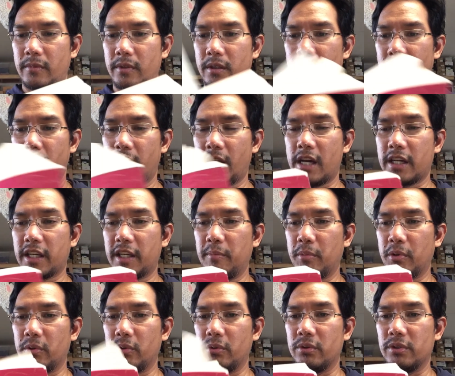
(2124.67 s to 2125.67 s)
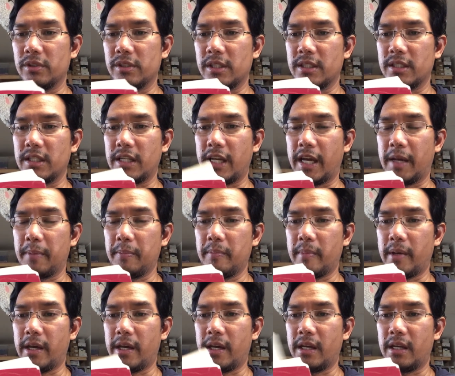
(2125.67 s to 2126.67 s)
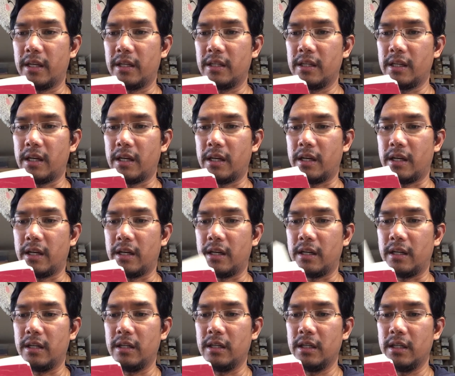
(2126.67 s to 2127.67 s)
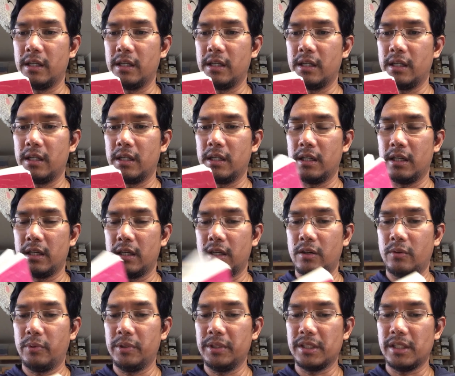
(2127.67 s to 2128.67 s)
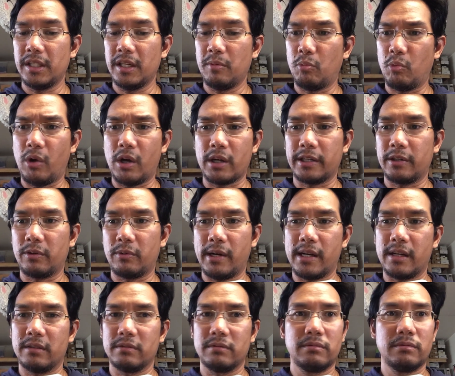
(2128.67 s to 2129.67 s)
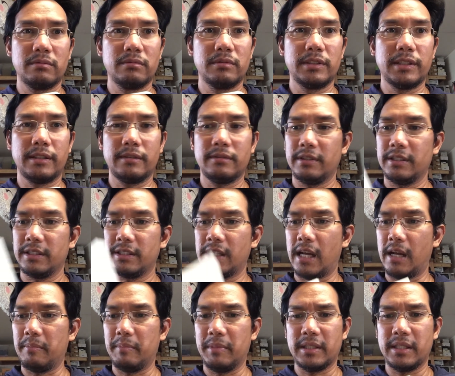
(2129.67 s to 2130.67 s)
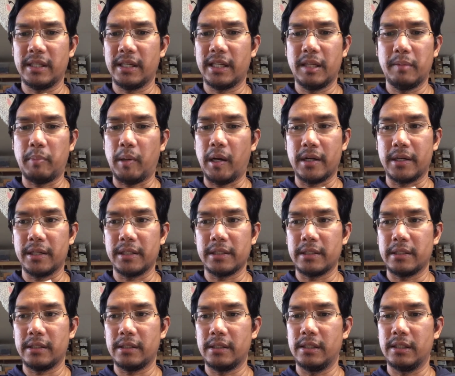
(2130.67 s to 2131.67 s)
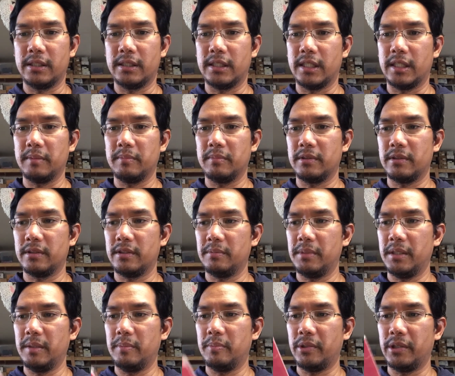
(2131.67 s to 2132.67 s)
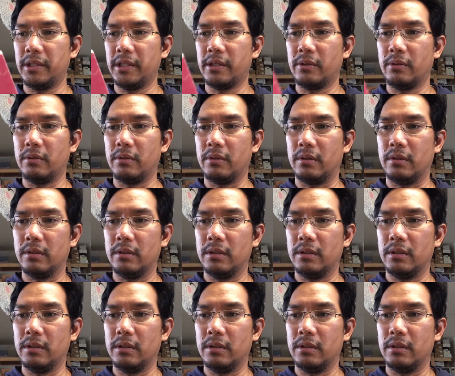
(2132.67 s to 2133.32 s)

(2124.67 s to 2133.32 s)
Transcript: Hyakimaru is his name, and we see him walking around. You know, he's not missing any parts. He seems to be pretty cool.